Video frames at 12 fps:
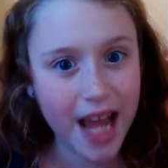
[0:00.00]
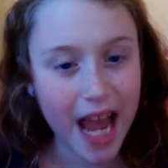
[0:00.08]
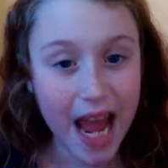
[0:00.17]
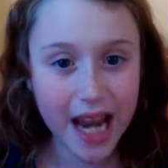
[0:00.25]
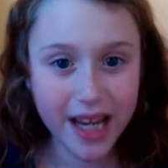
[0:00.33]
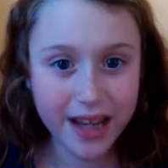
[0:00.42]

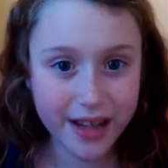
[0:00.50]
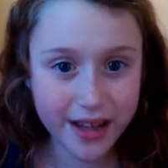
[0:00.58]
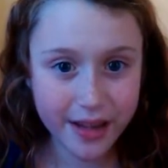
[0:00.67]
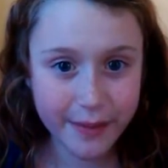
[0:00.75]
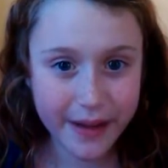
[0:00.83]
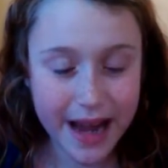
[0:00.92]
and it's
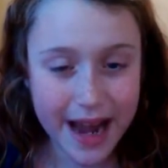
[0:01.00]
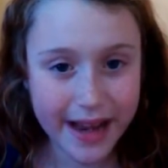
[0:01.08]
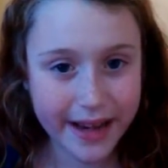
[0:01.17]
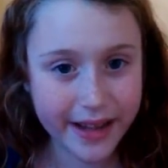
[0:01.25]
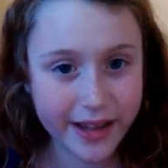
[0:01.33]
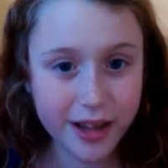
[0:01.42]
gonna be
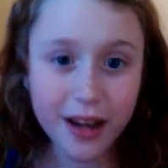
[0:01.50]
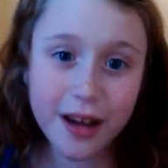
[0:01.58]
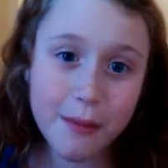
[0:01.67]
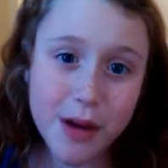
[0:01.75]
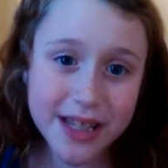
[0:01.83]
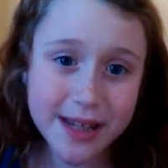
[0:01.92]
added to
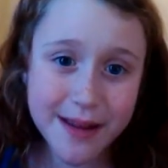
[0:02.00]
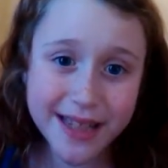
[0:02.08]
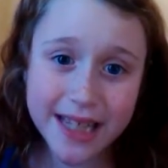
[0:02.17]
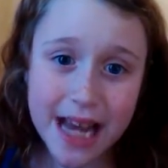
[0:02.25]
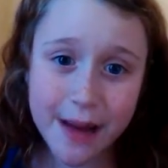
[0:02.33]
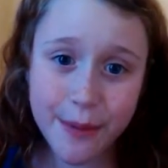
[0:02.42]
most of my
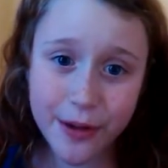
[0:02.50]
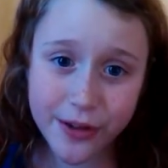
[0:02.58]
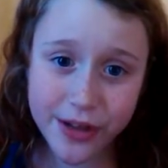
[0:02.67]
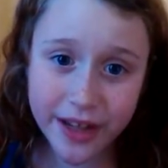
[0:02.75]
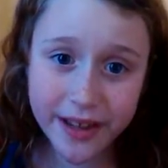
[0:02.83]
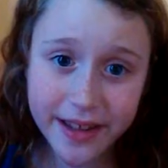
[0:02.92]
stop
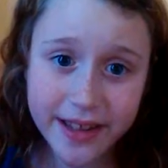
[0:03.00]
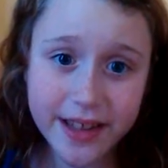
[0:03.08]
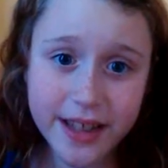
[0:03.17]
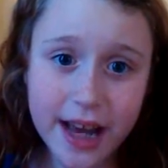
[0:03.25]
motions.